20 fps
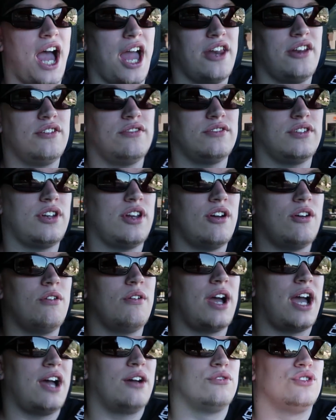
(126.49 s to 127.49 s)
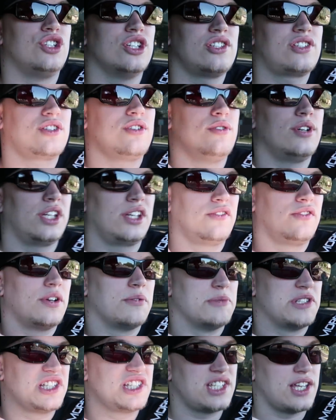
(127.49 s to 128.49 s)
I don't know how just going
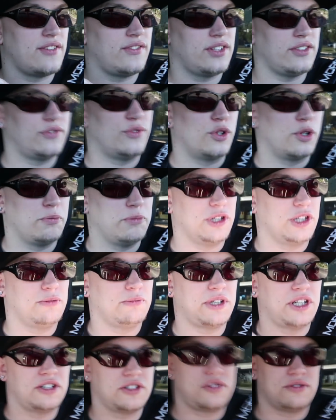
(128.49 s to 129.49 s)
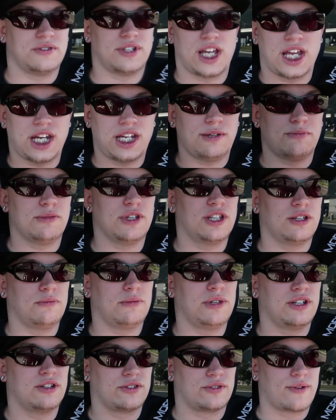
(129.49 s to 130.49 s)
from a 74mm to an
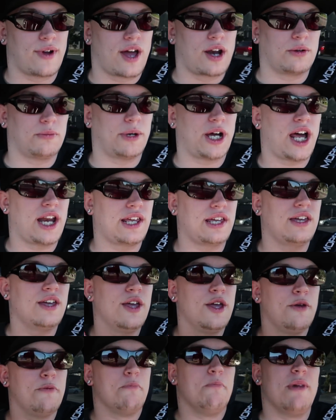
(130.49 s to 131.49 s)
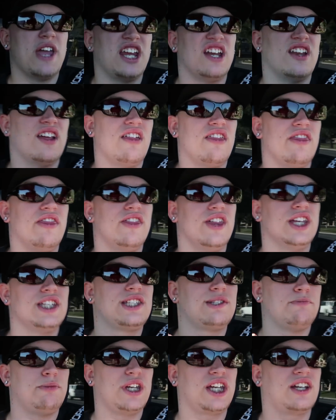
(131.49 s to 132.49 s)
80mm throttle body made
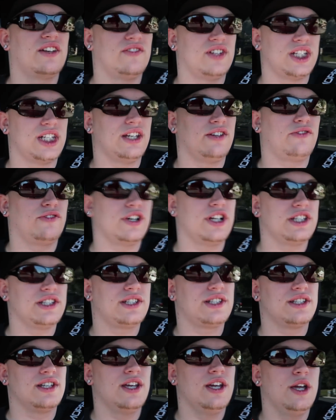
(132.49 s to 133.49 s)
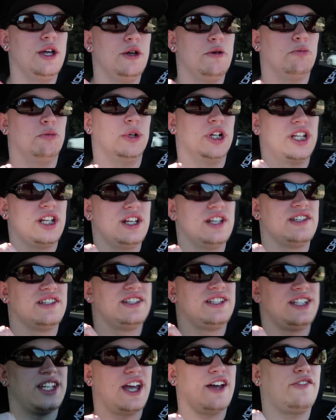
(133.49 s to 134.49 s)
this big of a difference, but it
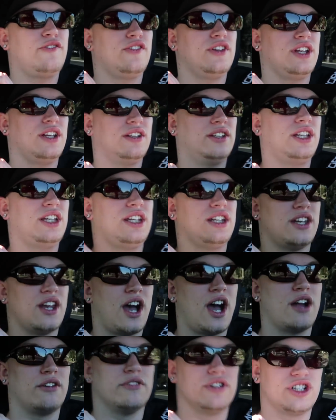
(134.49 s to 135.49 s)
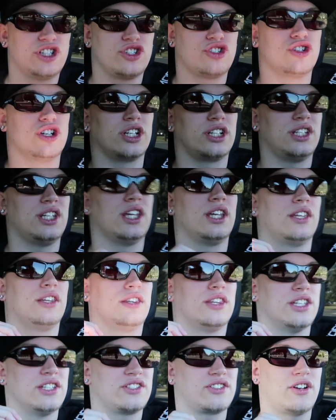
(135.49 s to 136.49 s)
is definitely not
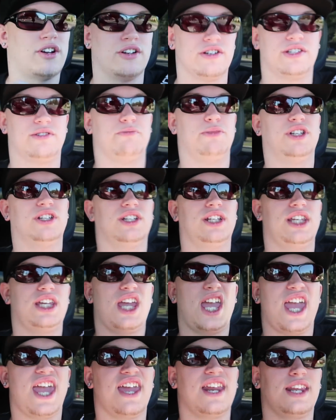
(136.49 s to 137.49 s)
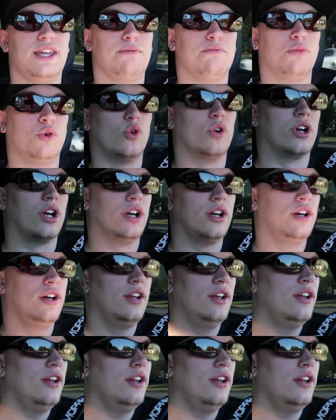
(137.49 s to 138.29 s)
restricting this car's ability anymore.